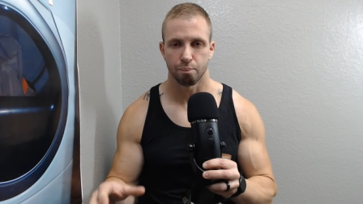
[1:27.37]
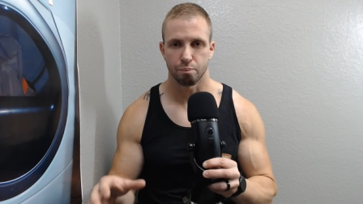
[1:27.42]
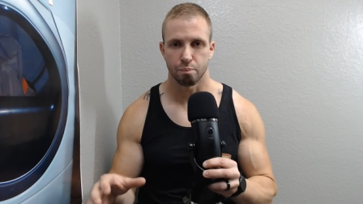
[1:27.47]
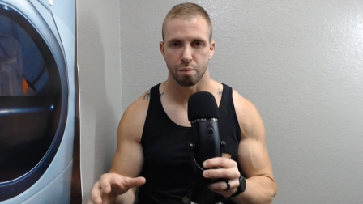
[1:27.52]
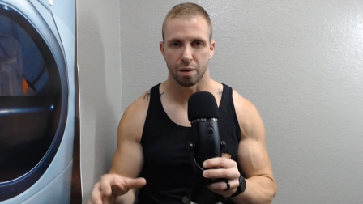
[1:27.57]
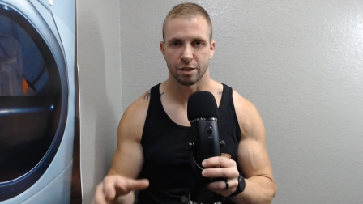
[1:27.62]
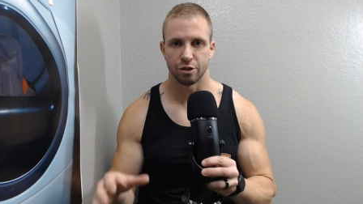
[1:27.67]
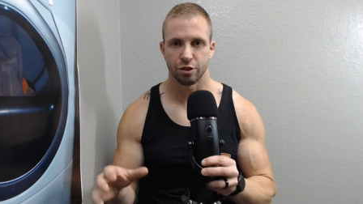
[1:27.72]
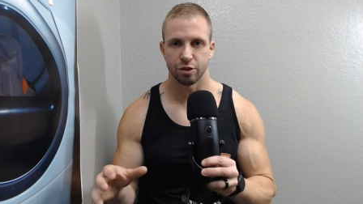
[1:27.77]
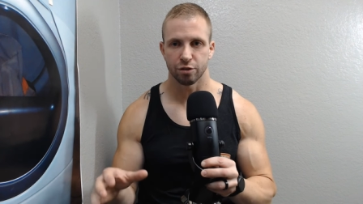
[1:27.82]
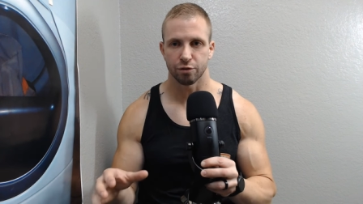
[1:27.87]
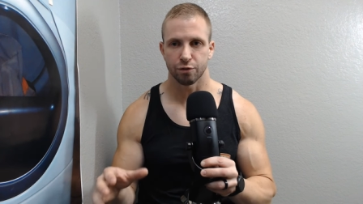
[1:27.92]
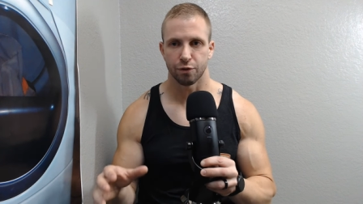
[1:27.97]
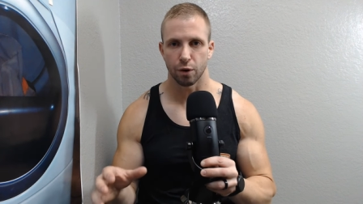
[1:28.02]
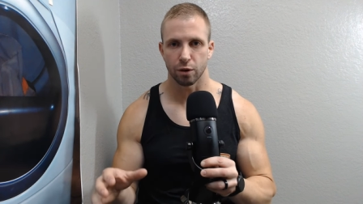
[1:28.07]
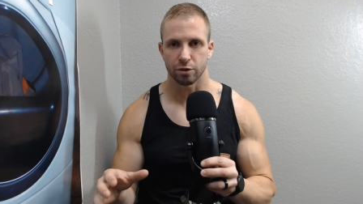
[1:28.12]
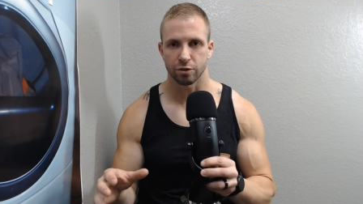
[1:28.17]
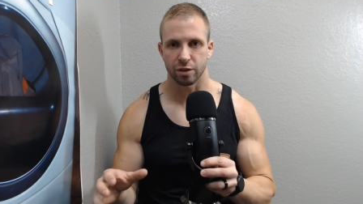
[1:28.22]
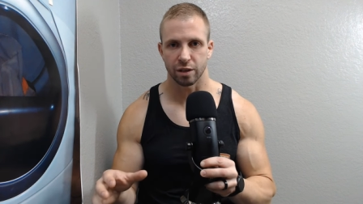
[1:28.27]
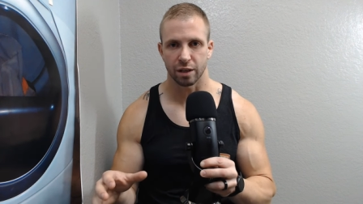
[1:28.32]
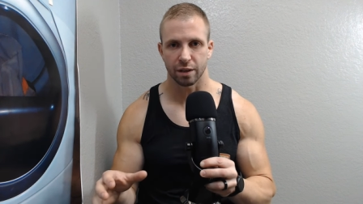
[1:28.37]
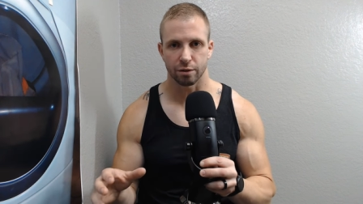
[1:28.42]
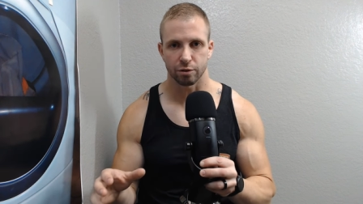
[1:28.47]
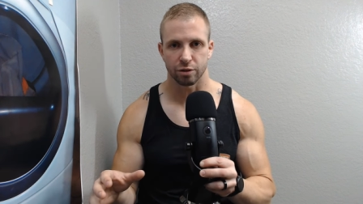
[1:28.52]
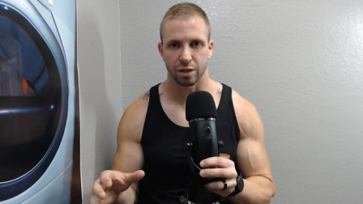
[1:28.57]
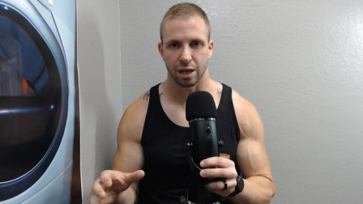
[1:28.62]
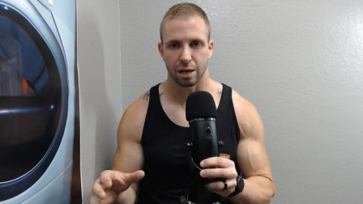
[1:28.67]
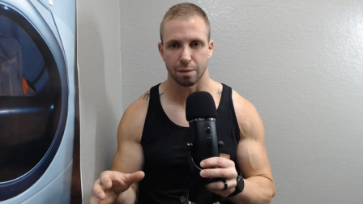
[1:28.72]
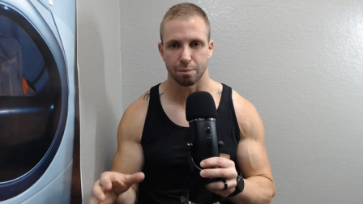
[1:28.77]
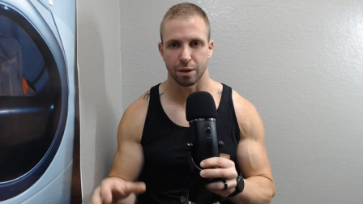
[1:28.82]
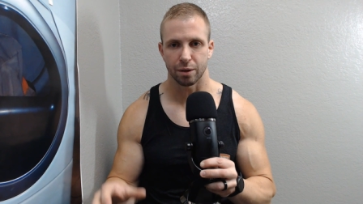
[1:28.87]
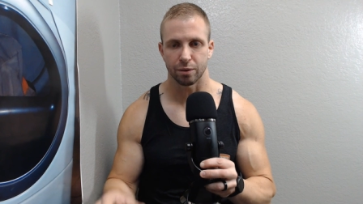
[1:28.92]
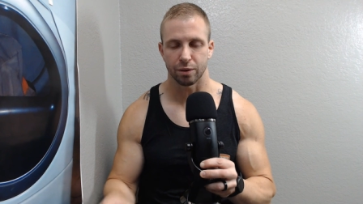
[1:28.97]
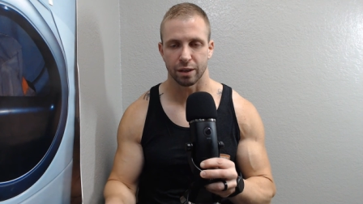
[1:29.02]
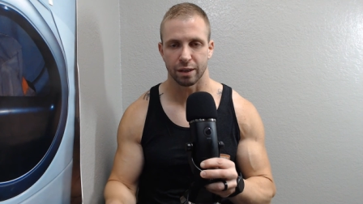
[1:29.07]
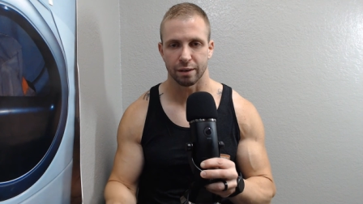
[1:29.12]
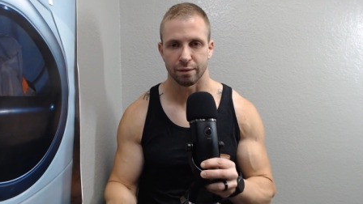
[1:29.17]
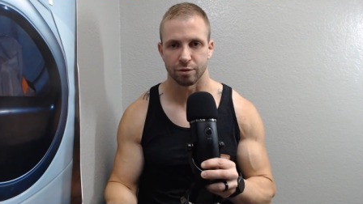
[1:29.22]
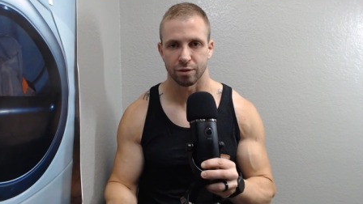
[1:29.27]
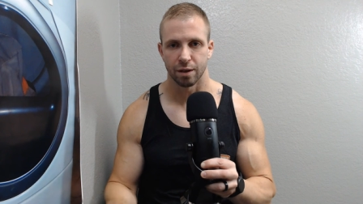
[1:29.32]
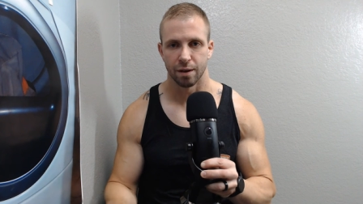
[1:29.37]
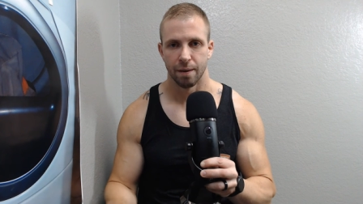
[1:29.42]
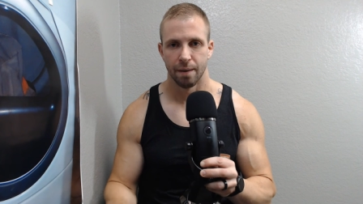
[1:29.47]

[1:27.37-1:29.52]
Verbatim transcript: by just focusing on those compound lifts.